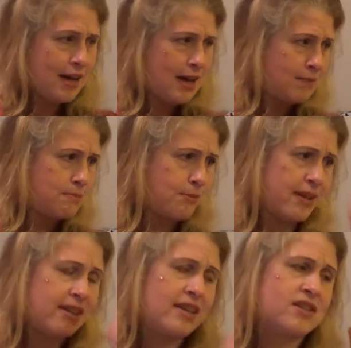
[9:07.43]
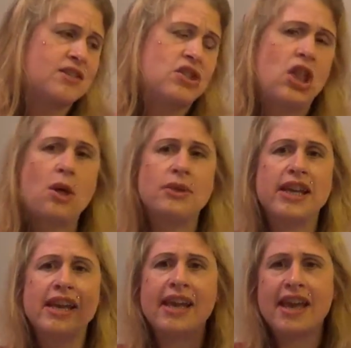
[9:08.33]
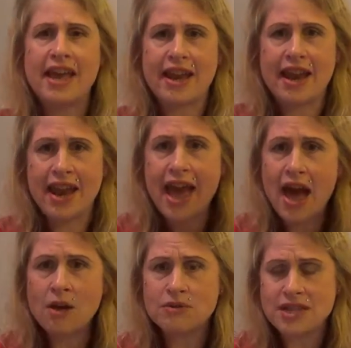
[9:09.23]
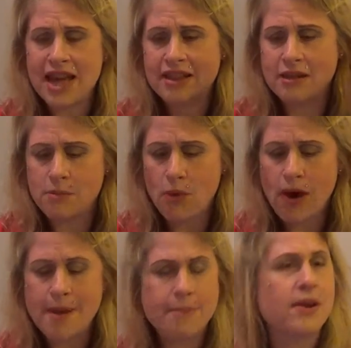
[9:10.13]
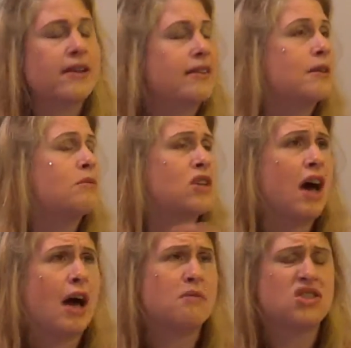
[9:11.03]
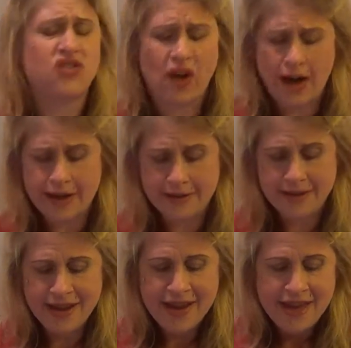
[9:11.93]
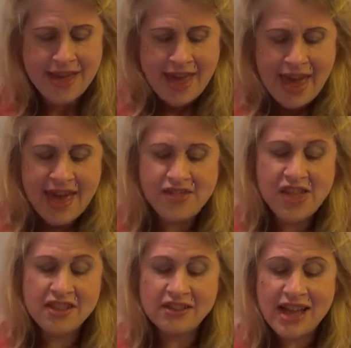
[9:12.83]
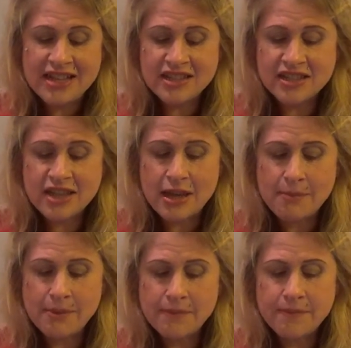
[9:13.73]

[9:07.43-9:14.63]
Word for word: I'm breathing slowly in and out, and the more I breathed, I was fine. And then the last tip,